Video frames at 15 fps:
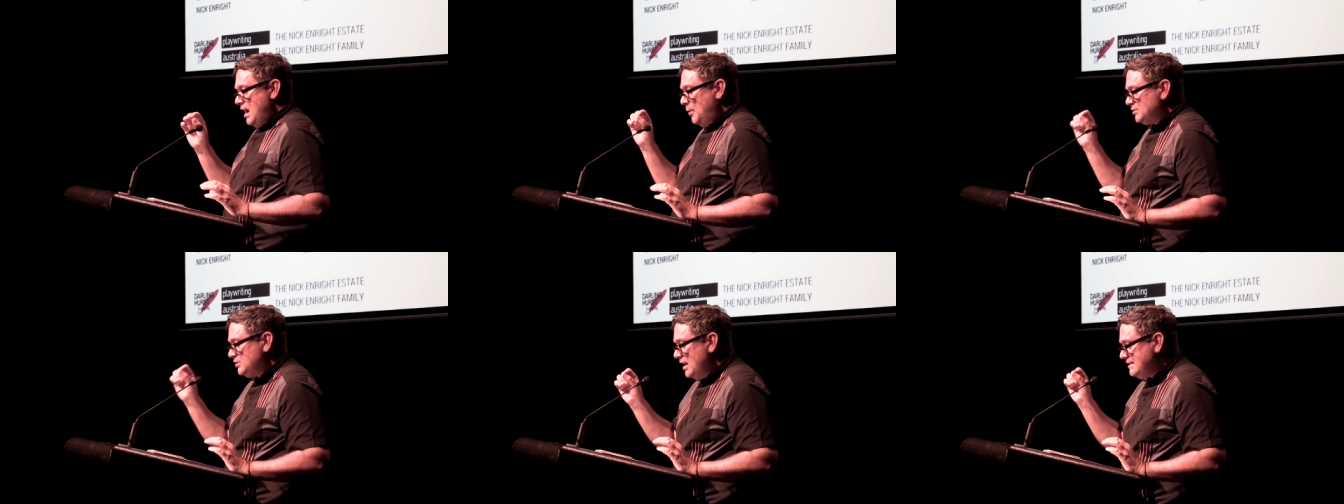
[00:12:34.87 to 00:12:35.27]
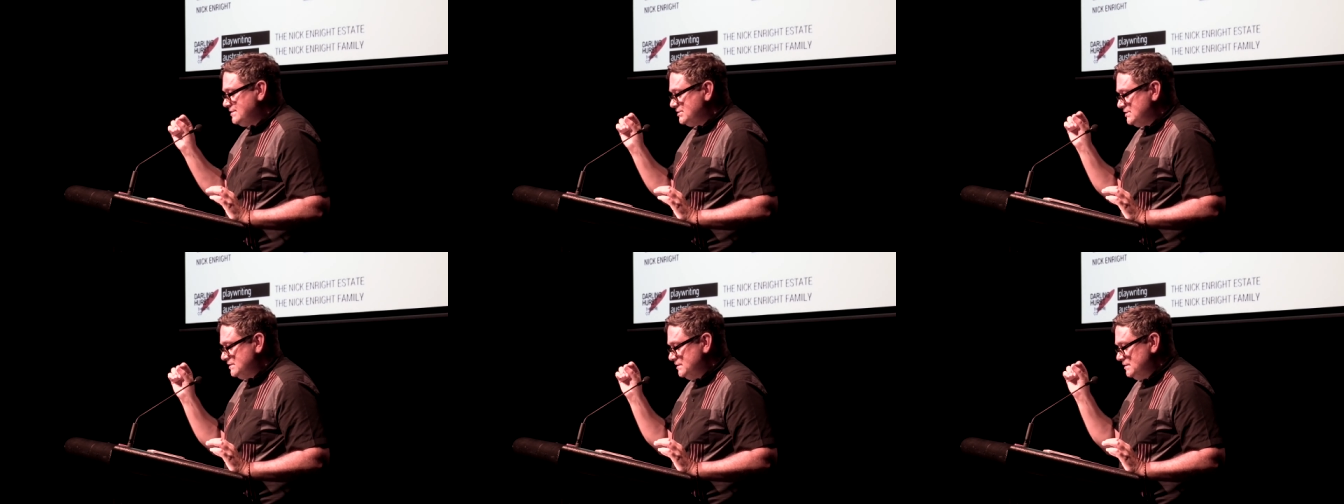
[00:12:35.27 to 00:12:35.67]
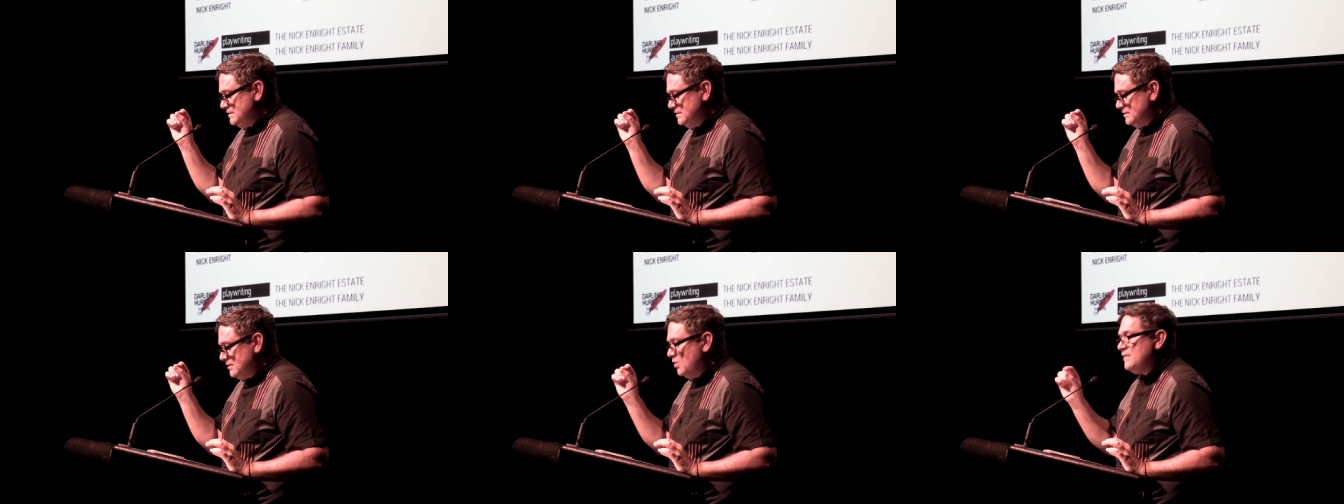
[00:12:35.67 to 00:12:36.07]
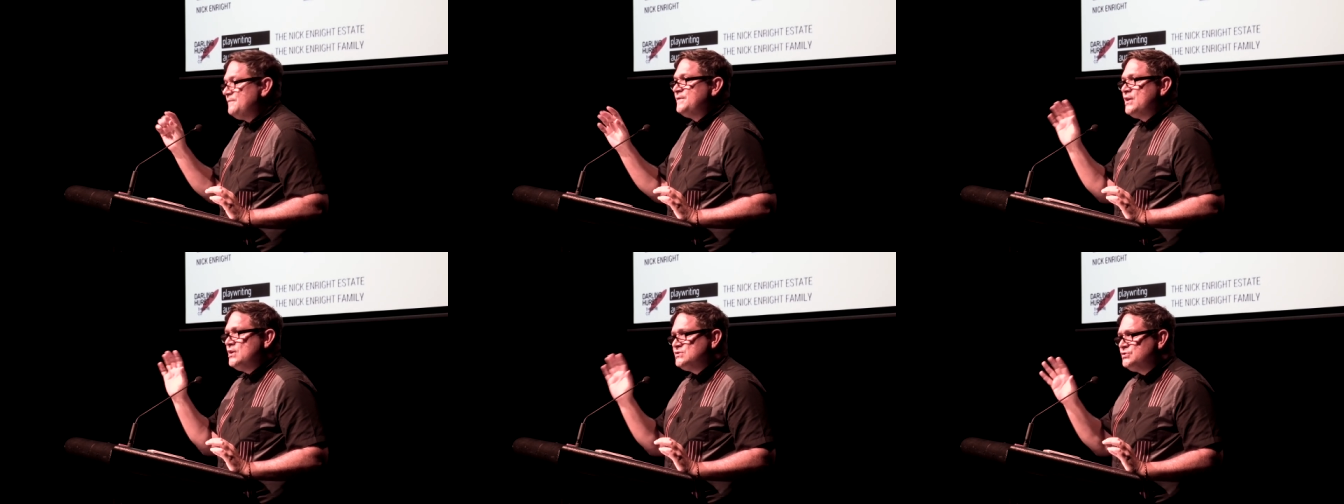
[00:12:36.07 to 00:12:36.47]
I would like to, oh,
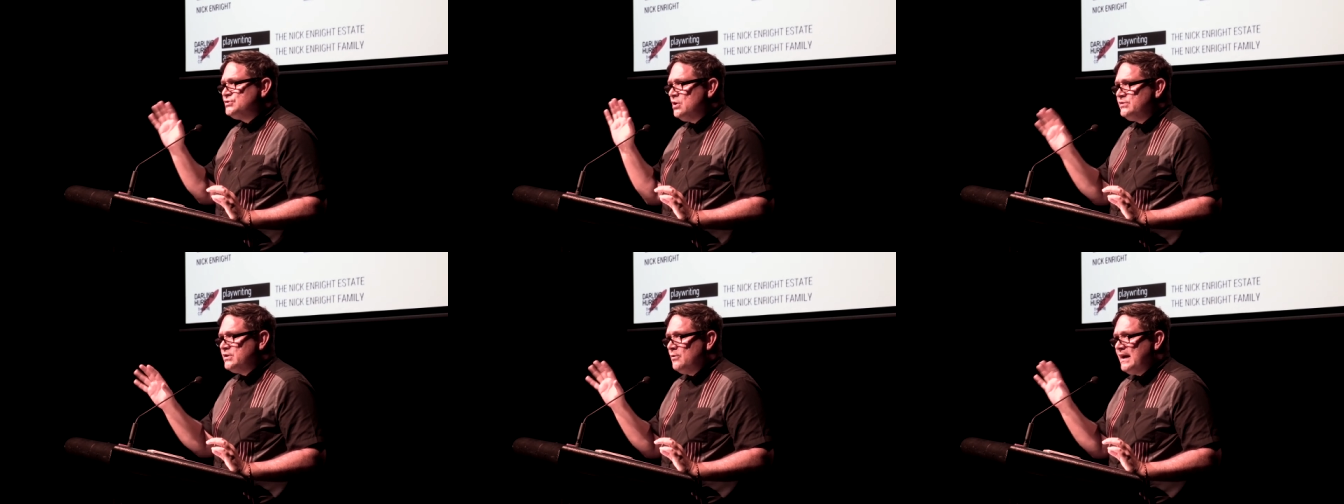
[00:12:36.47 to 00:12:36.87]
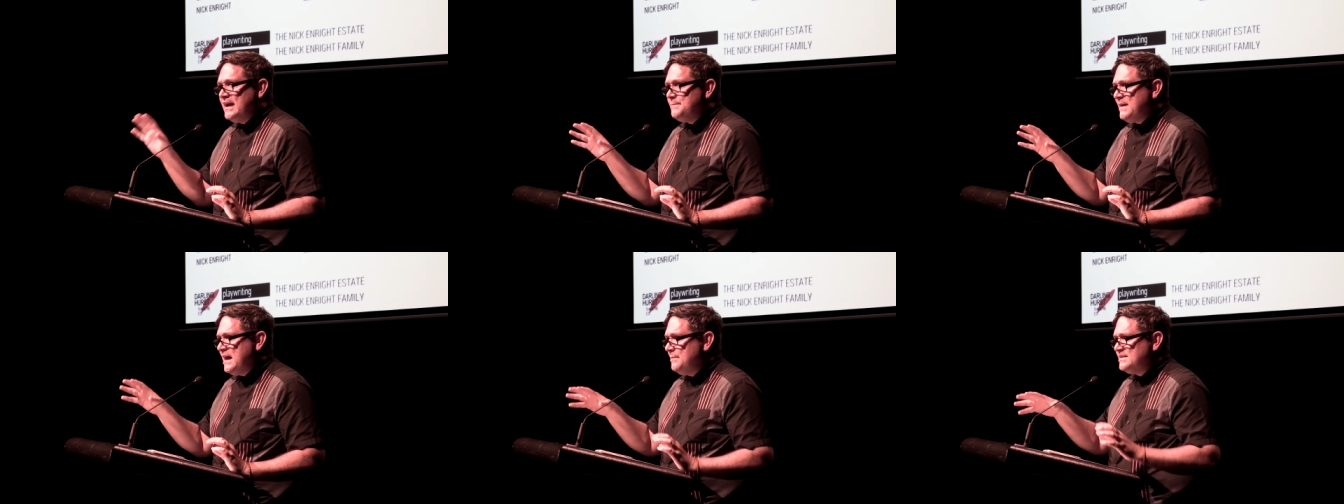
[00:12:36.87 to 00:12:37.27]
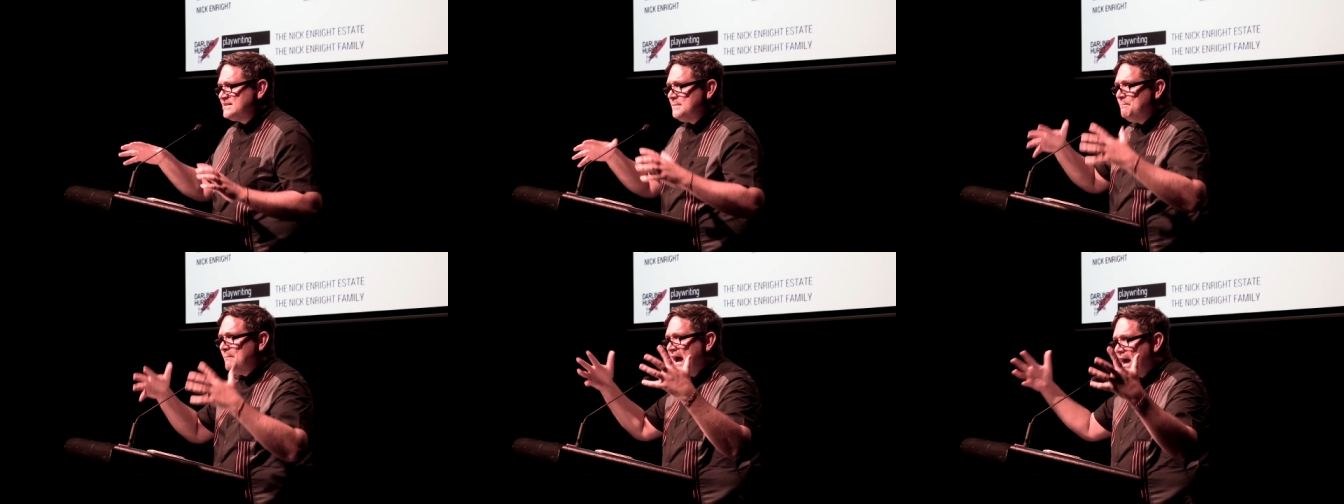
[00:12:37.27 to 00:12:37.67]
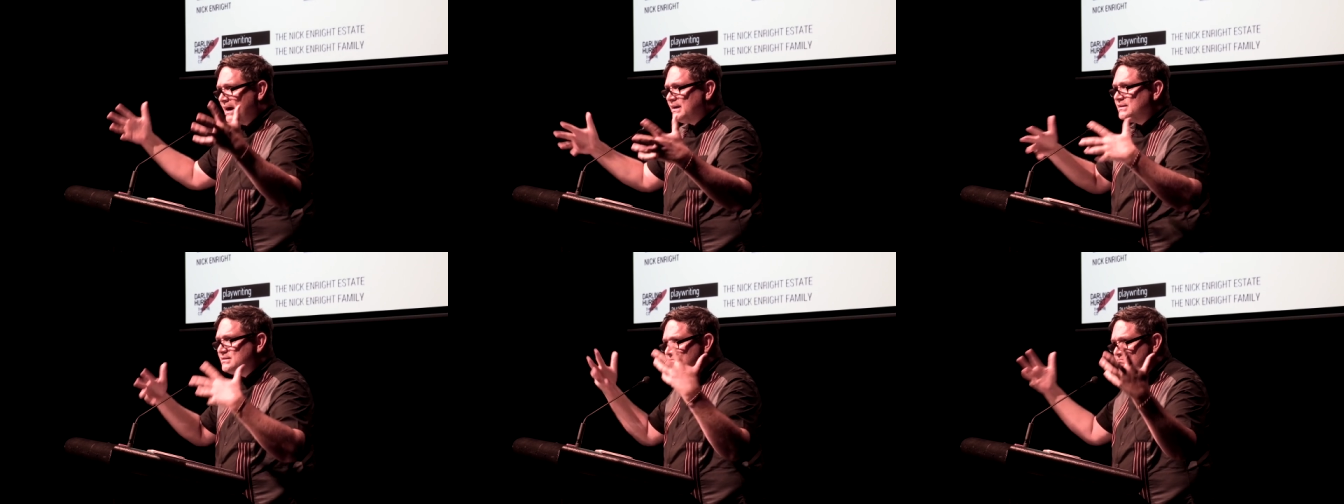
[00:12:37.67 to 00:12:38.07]
for those who don't know APAM, it's a
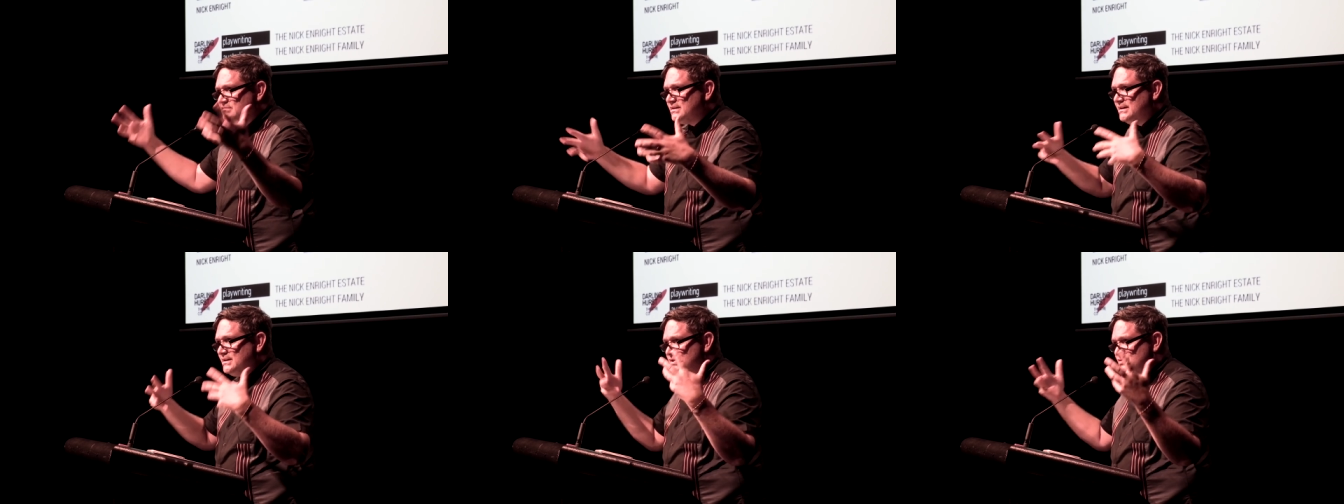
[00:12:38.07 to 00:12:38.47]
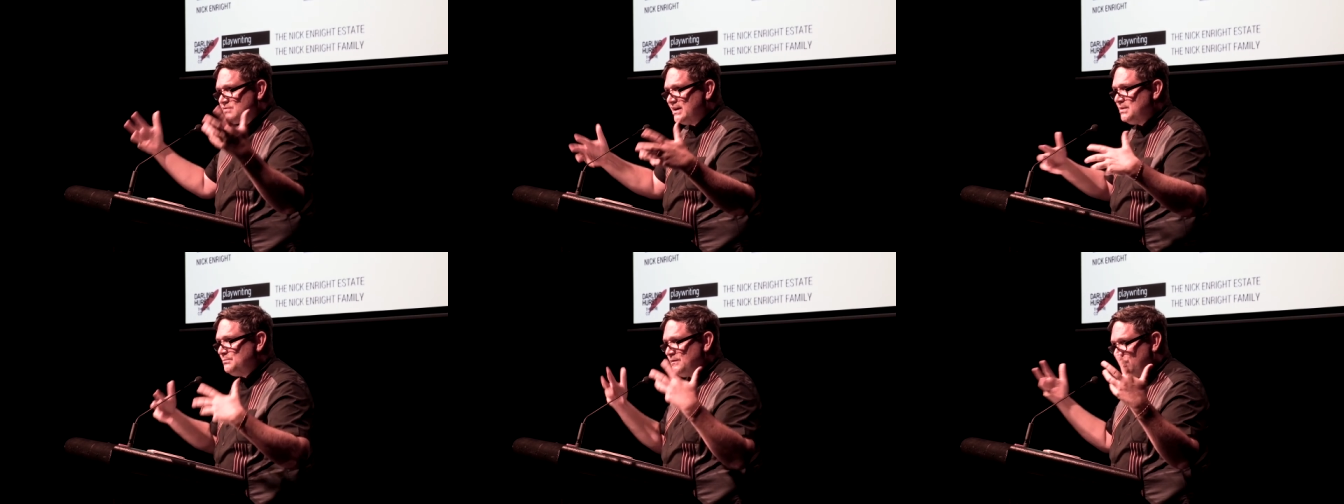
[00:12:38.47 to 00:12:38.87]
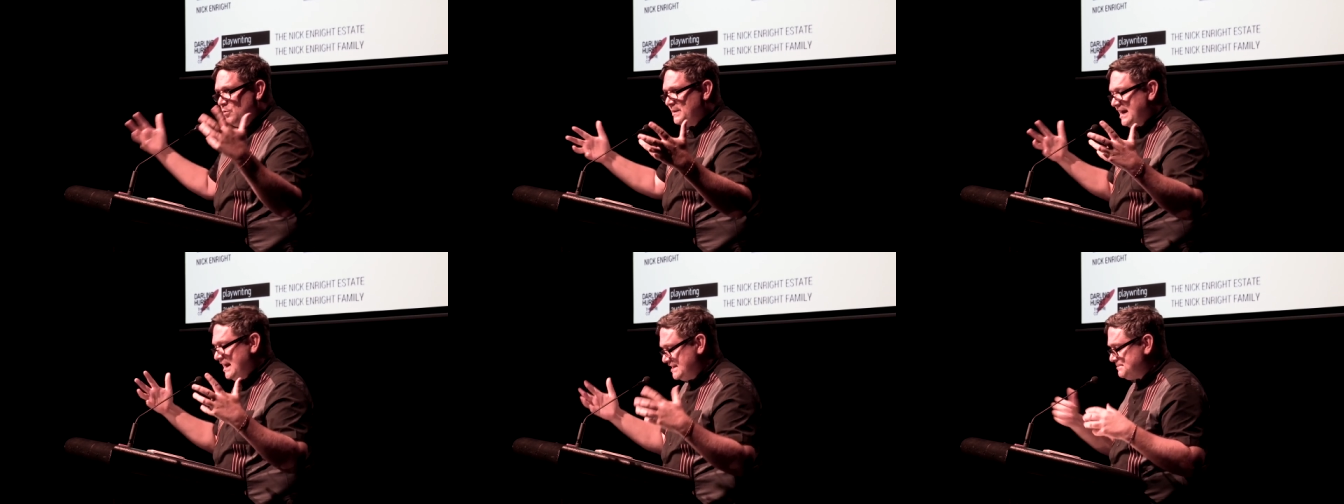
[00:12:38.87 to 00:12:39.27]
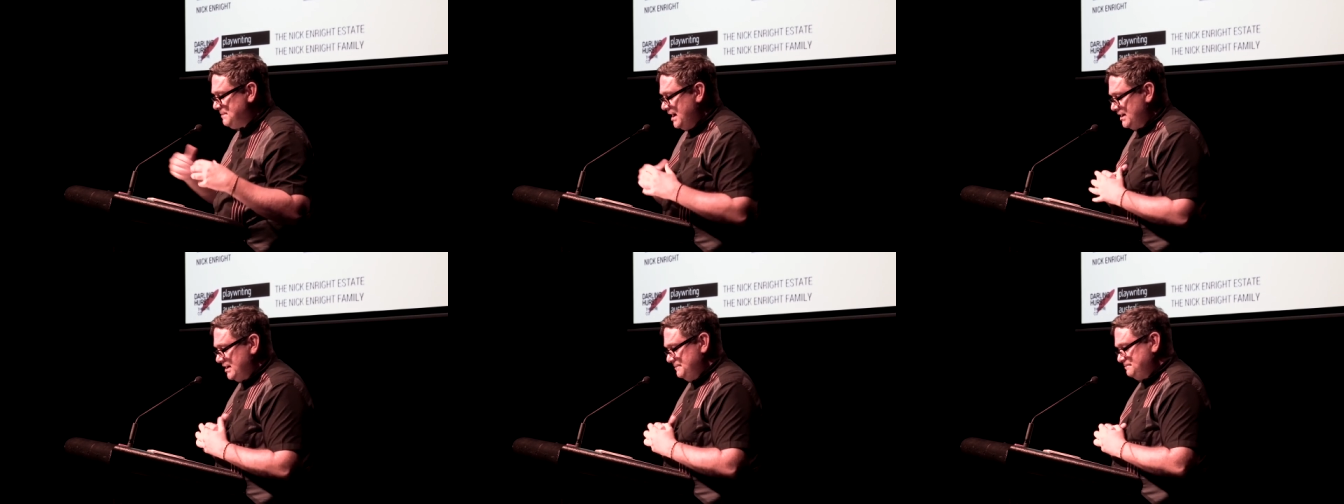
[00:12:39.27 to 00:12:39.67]
market, the Australian Performing Arts
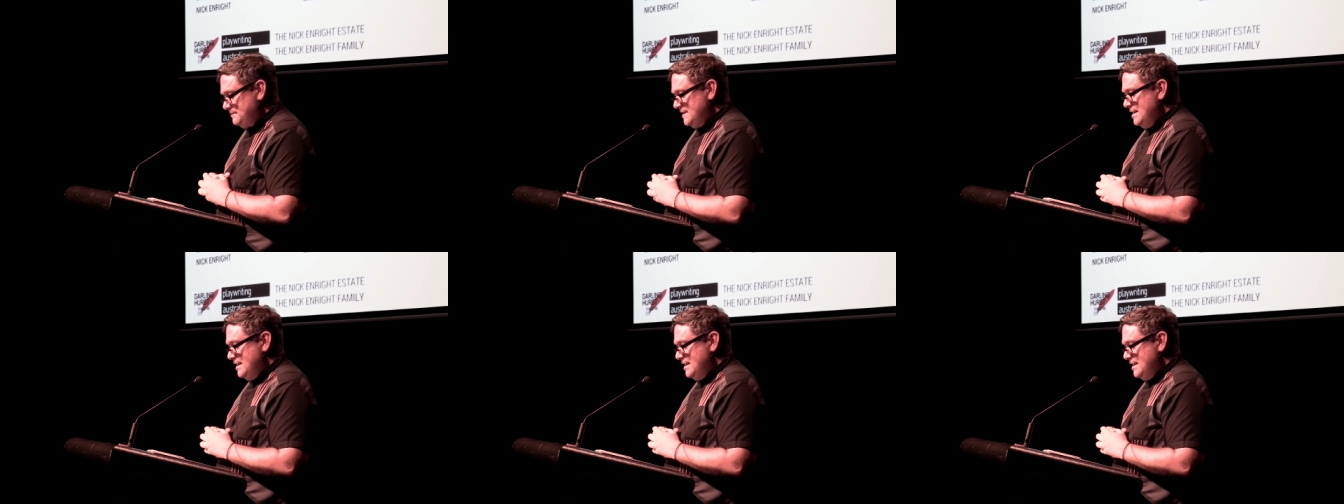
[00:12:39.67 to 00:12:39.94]
Market.